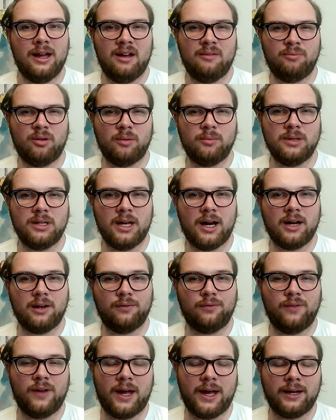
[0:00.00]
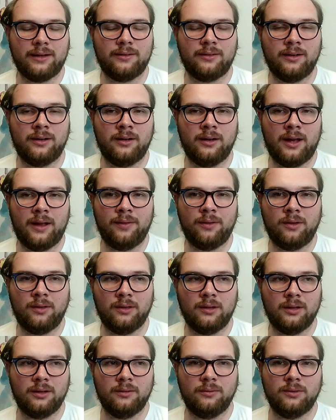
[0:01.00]
and probably the artifacts and
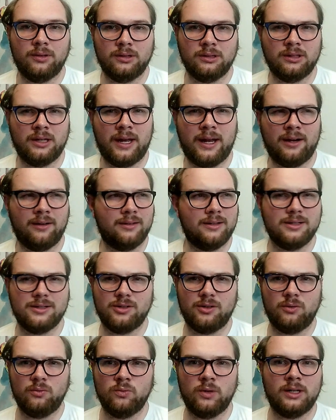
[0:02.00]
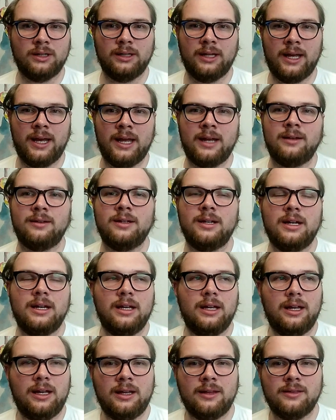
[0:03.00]
then the land. I think there's only 1 land
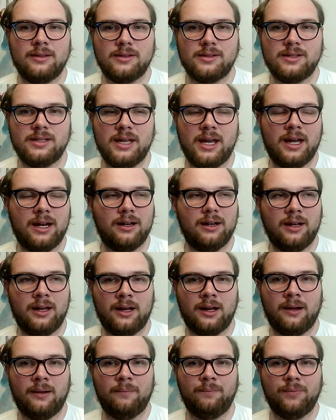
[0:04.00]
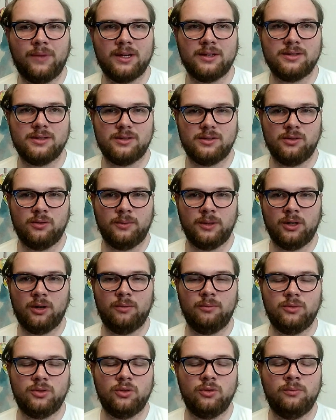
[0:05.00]
in the set, as there's normally
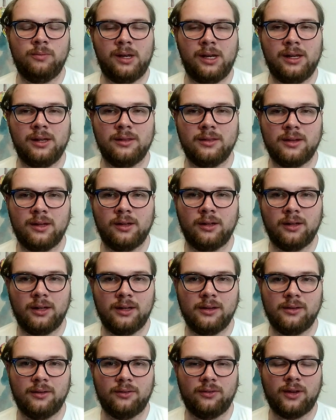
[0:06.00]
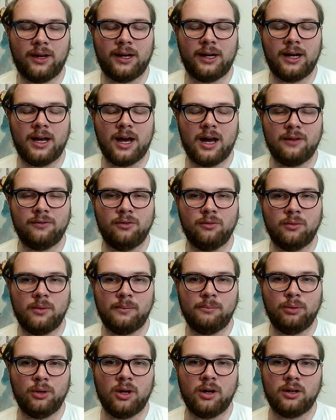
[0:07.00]
not too many in the second half of a
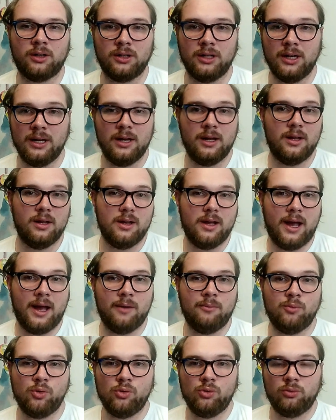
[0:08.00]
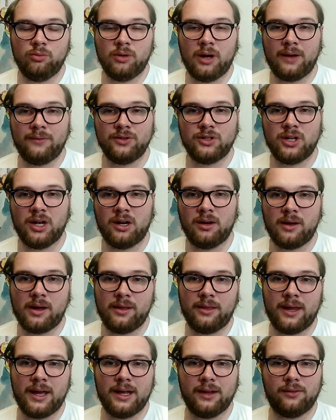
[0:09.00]
block. And we'll have a chat
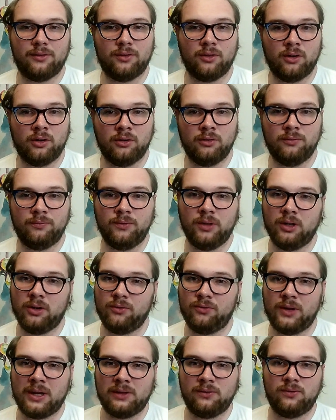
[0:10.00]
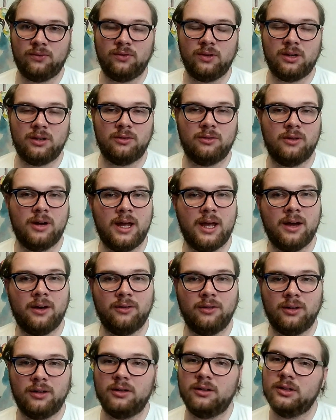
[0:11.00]
about that. So, you know, thanks for sticking
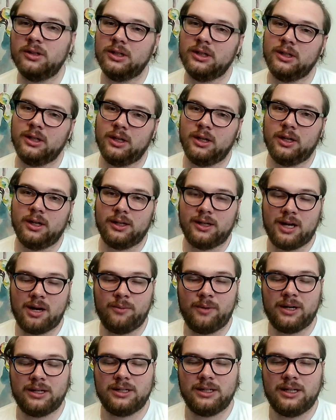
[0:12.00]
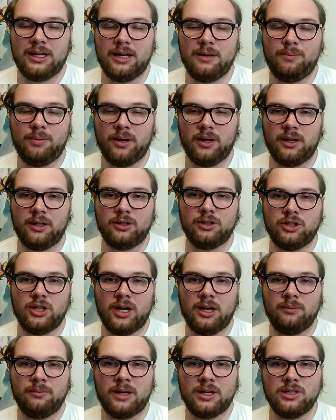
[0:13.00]
around, and can't wait to keep
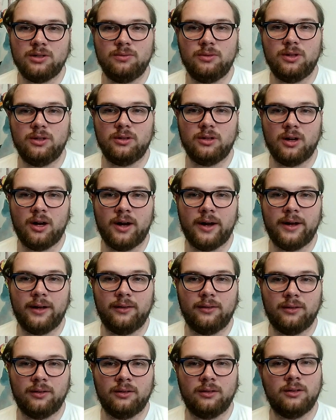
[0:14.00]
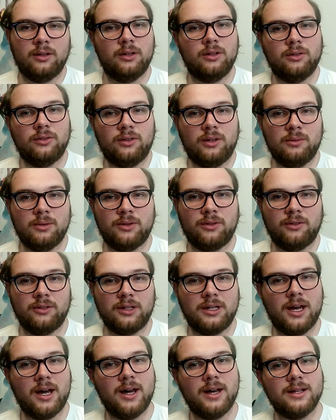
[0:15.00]
chatting Magic with you guys and see what's on
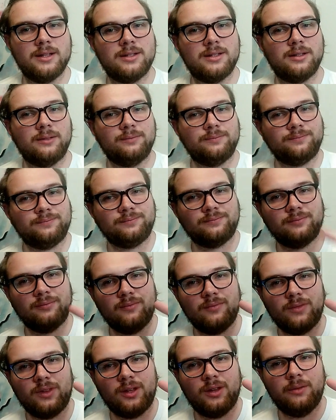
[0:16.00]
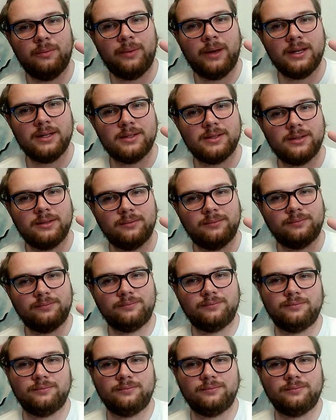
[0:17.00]
the cards. Peace.